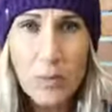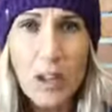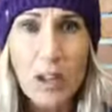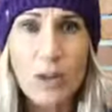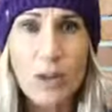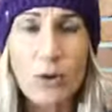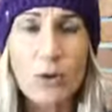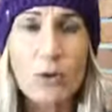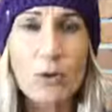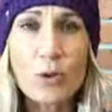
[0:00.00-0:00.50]

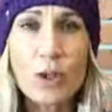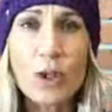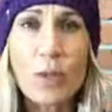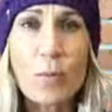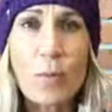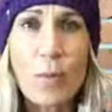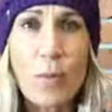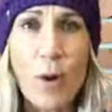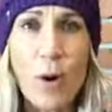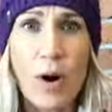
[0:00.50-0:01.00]
So it's really
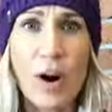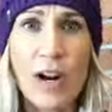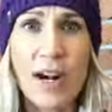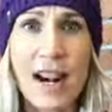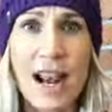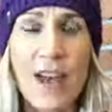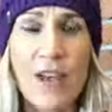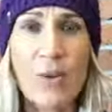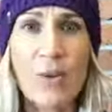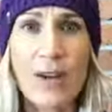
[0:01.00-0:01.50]
important
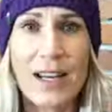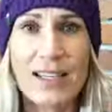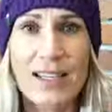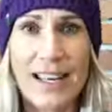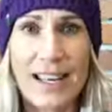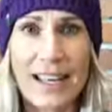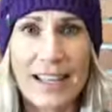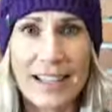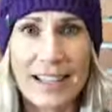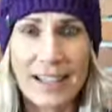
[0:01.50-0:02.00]
now that we can
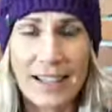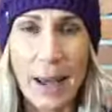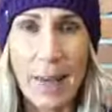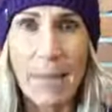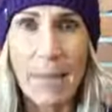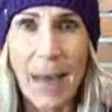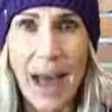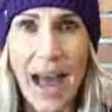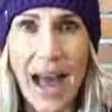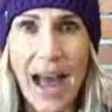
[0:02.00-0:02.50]
take a step
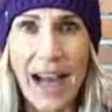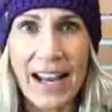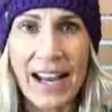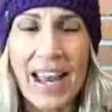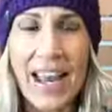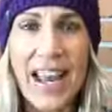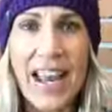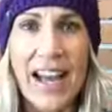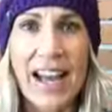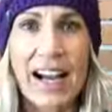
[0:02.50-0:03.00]
back
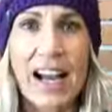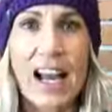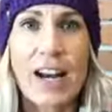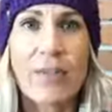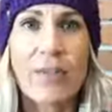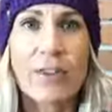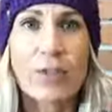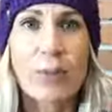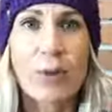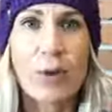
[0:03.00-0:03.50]
and kind of
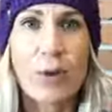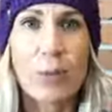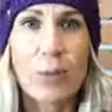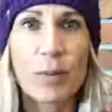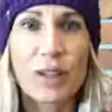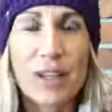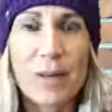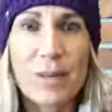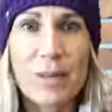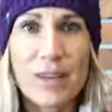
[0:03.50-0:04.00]
explore
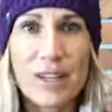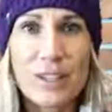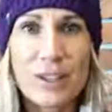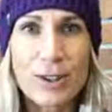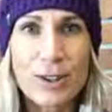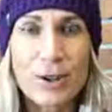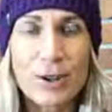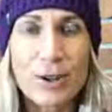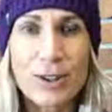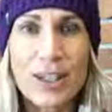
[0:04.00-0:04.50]
plant-based
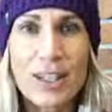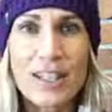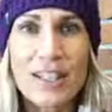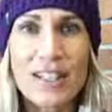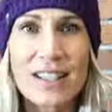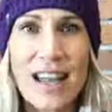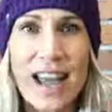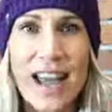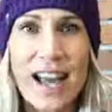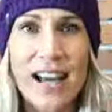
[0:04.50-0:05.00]
solutions
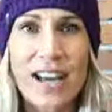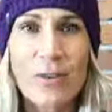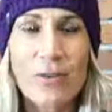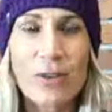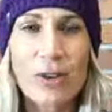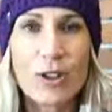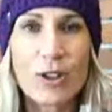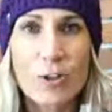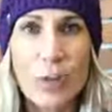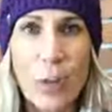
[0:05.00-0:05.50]
that can
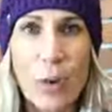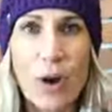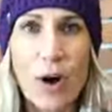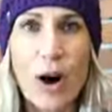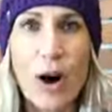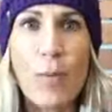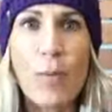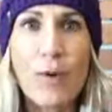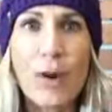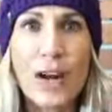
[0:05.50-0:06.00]
really support
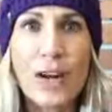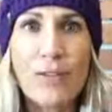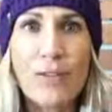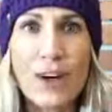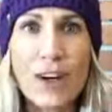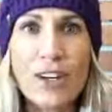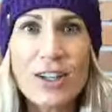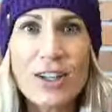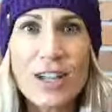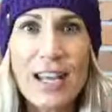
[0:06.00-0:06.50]
our brain
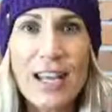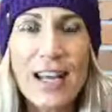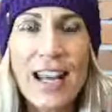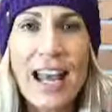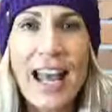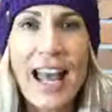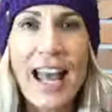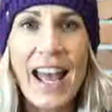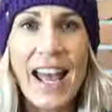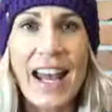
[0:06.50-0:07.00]
function
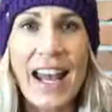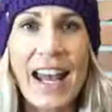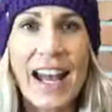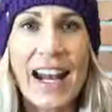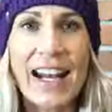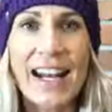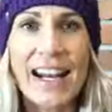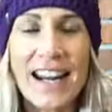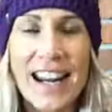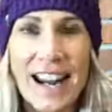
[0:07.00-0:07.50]

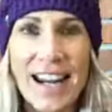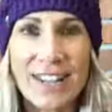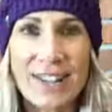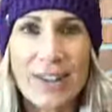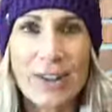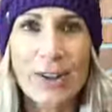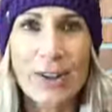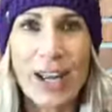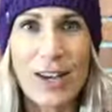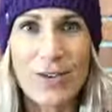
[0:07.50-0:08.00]
and enhance
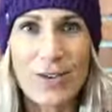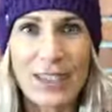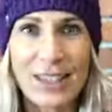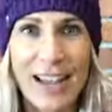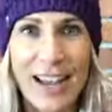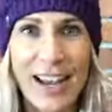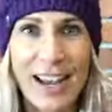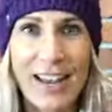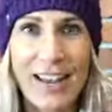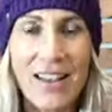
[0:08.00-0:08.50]
our
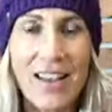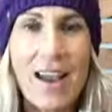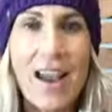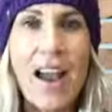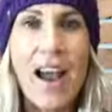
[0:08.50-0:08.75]
lifestyle.